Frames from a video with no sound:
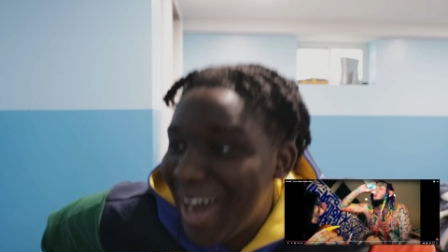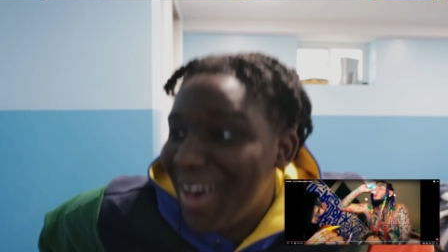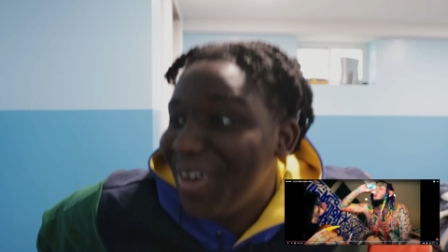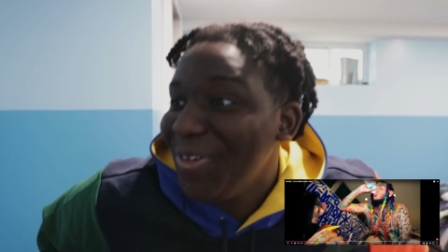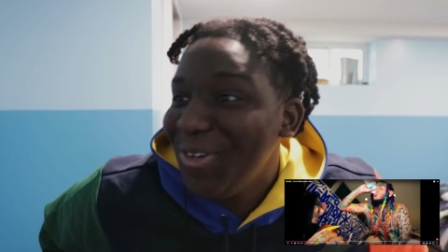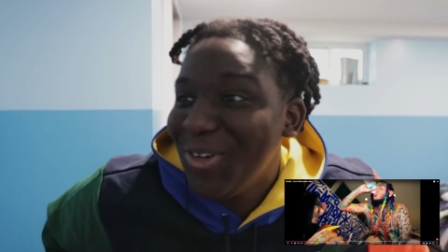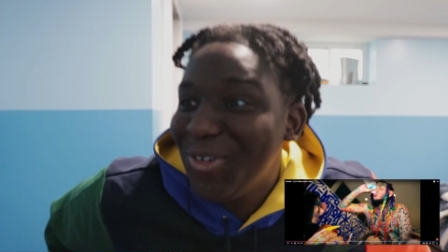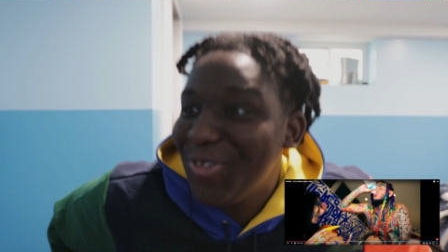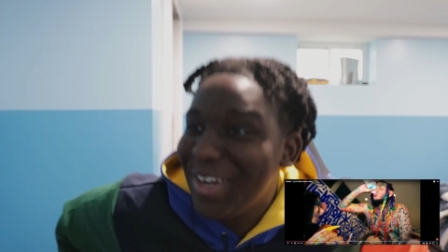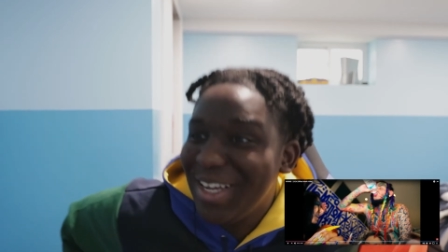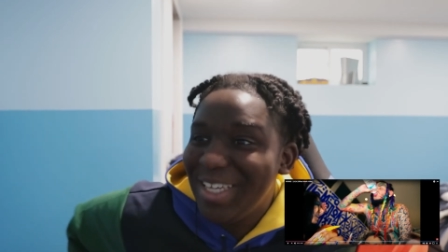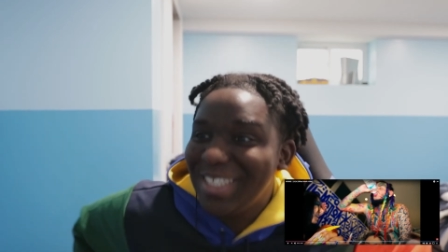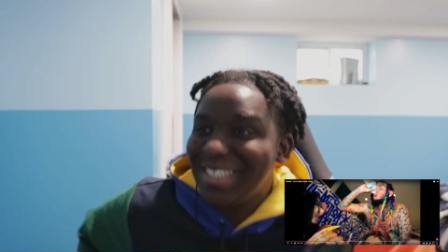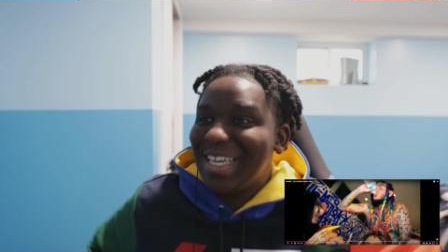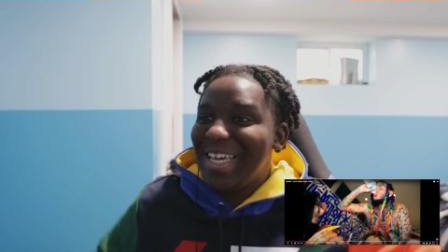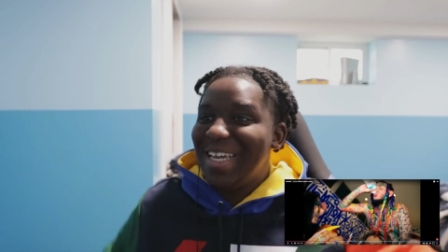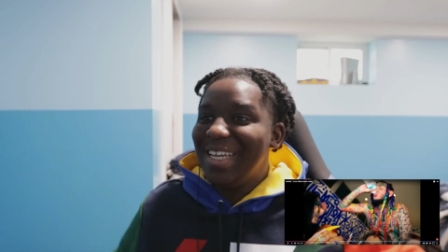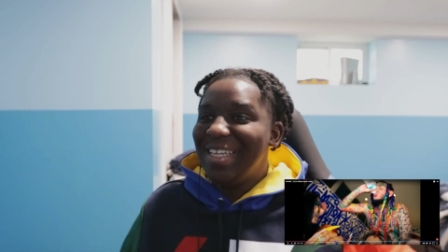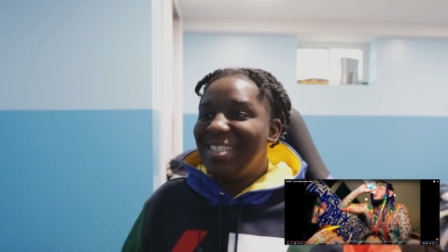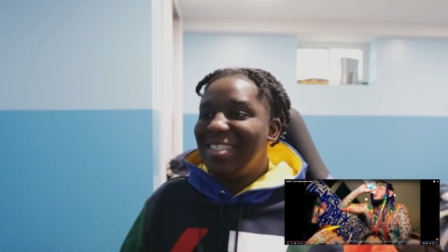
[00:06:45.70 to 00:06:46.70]
I don't know where he's
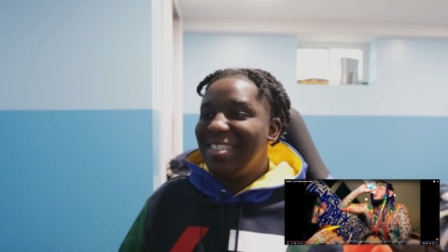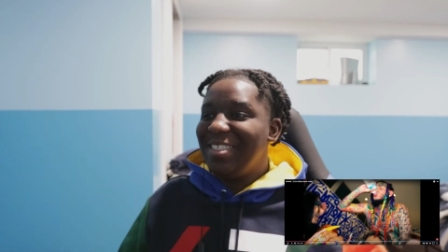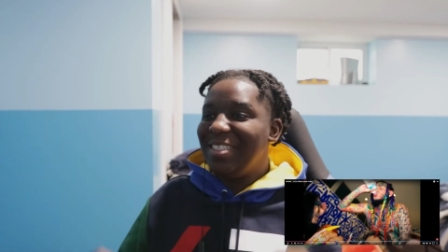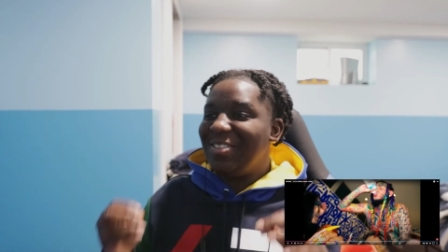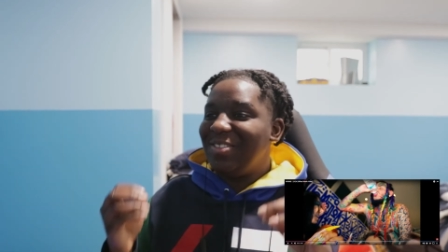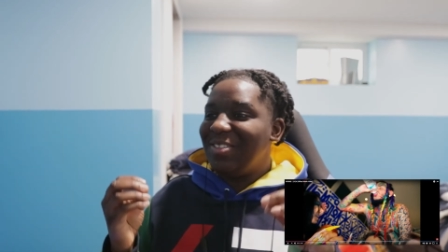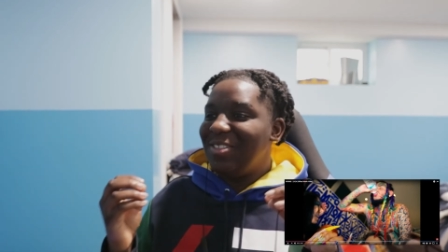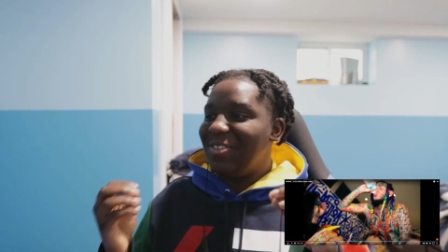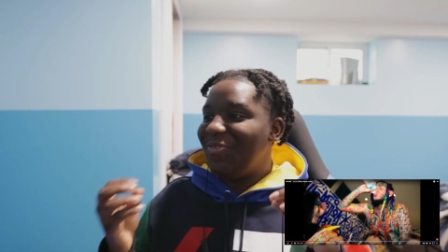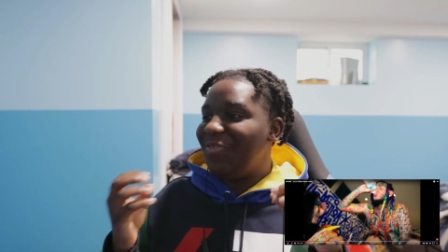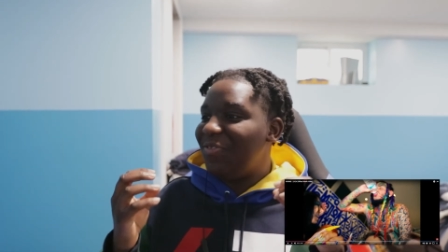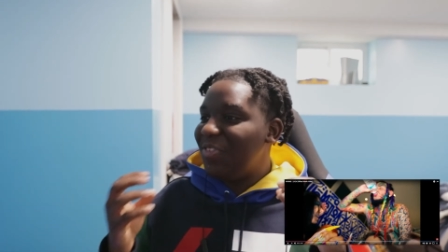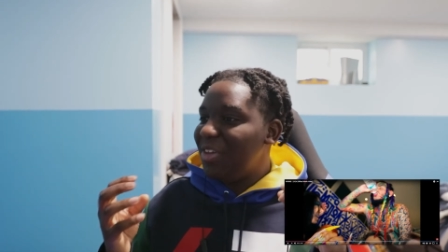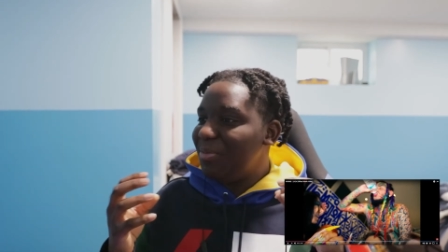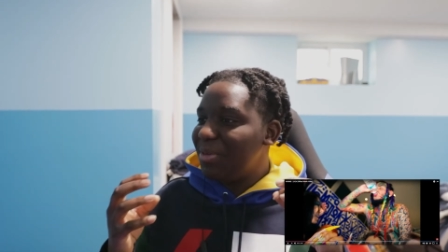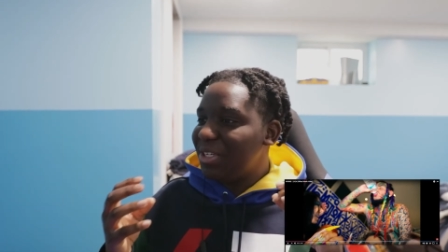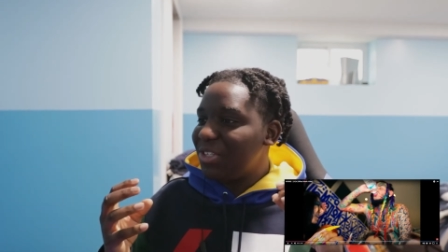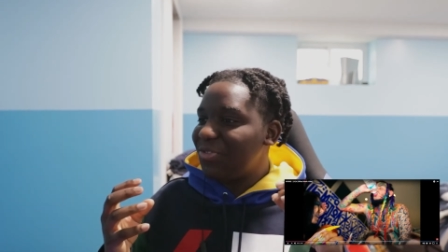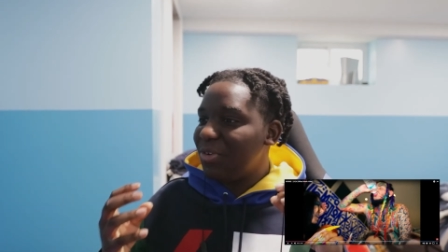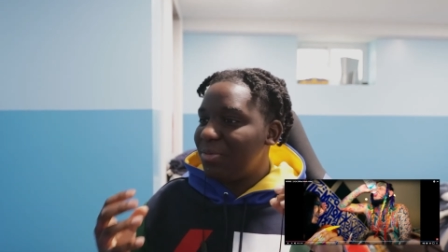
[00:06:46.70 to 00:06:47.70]
getting these
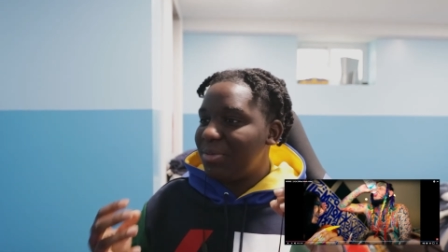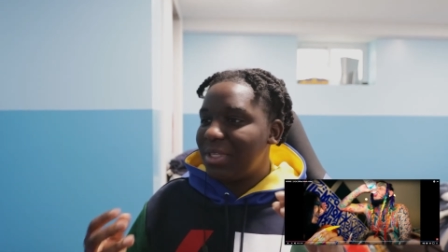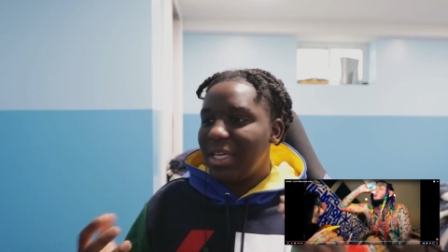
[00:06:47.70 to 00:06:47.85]
females from.